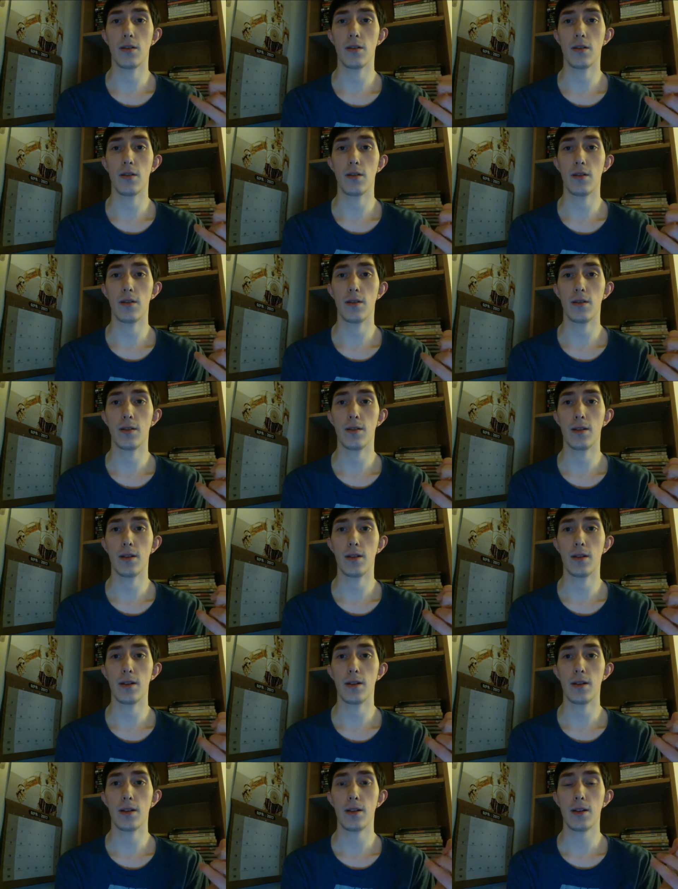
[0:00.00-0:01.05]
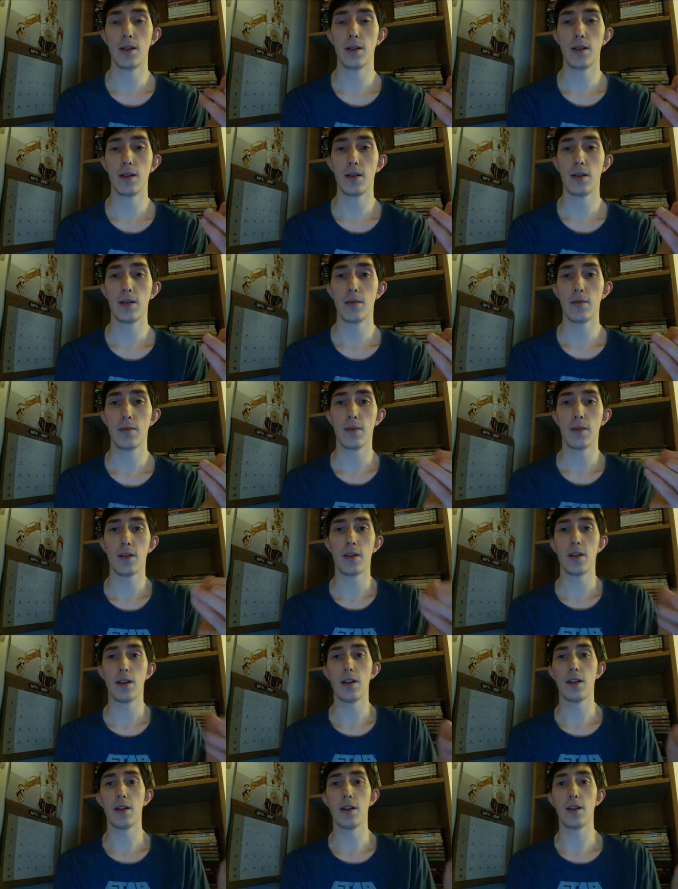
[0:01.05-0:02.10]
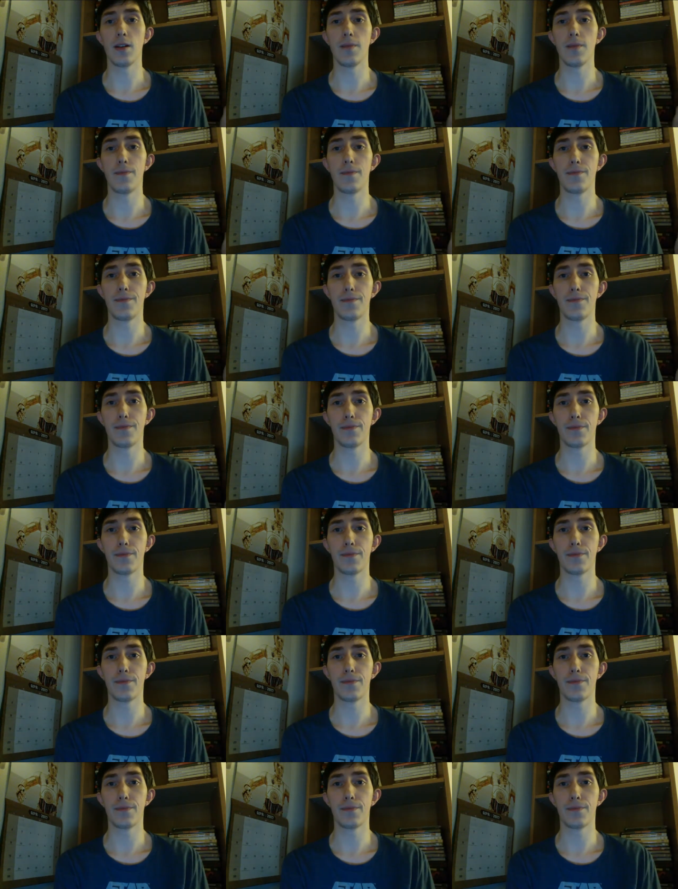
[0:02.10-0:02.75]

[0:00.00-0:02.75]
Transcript: (silence)